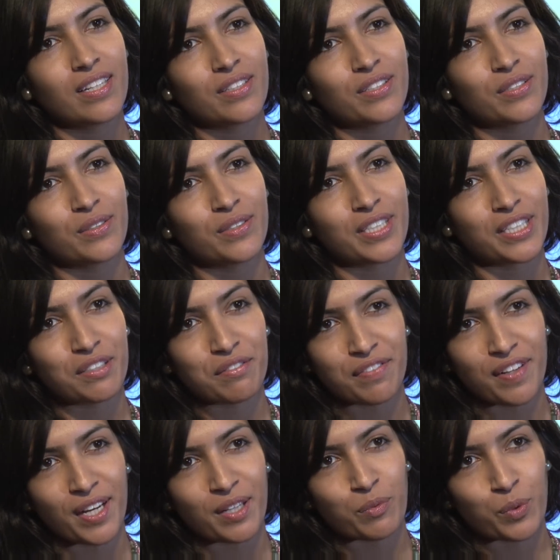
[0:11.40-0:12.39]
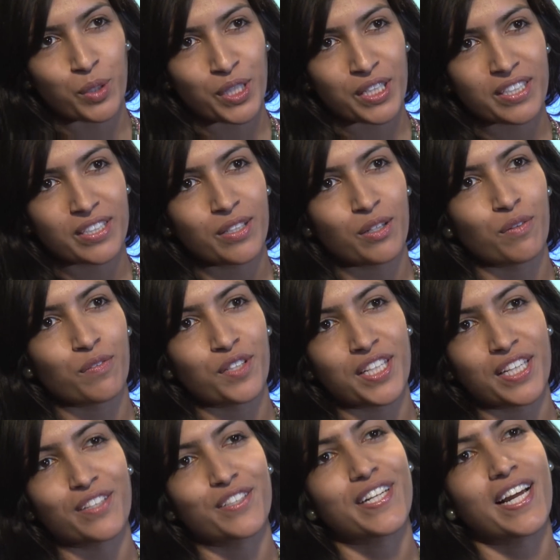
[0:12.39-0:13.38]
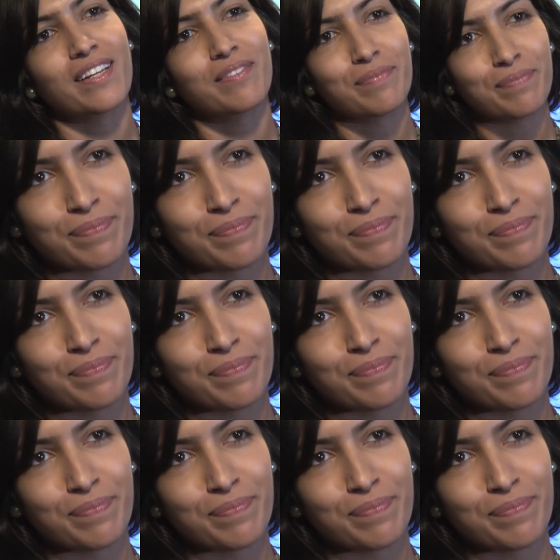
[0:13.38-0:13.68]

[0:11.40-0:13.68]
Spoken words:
to dignified work over the internet.